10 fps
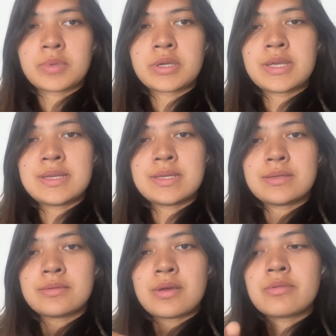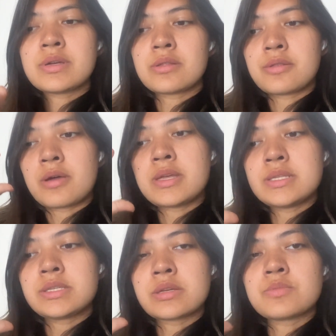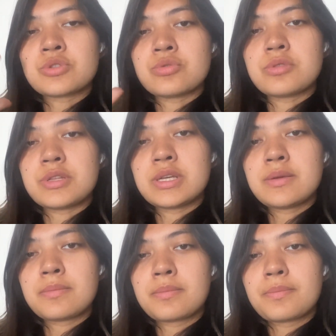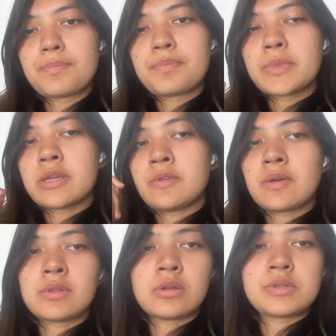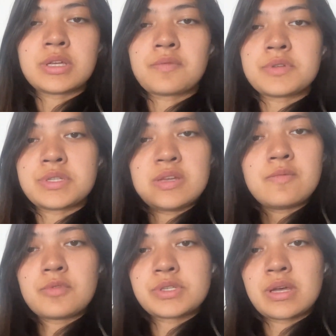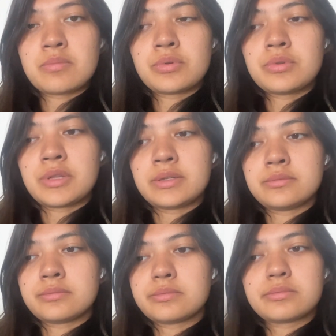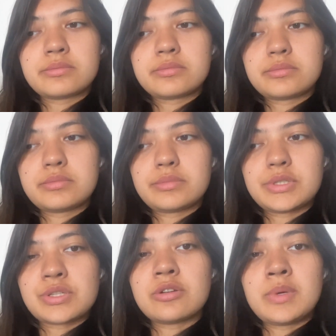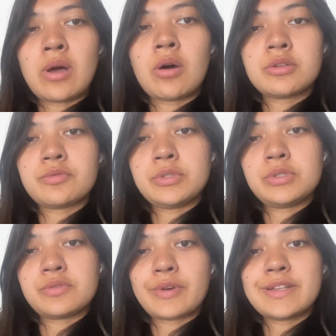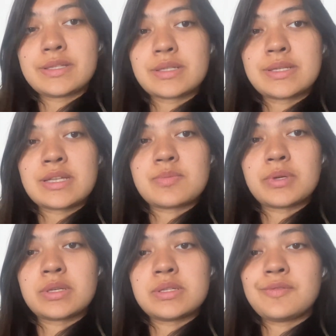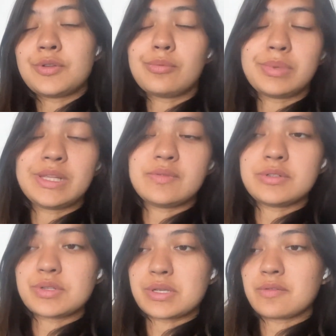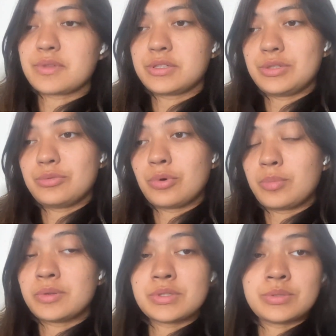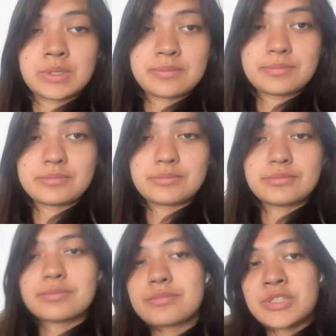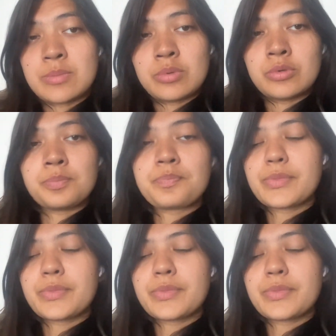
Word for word: But it there is, there is some truth in it. If you have a low self-esteem, for example, then it's going to be harder for you to find success because if you don't believe in yourself, then you won't be able to do it. Simple.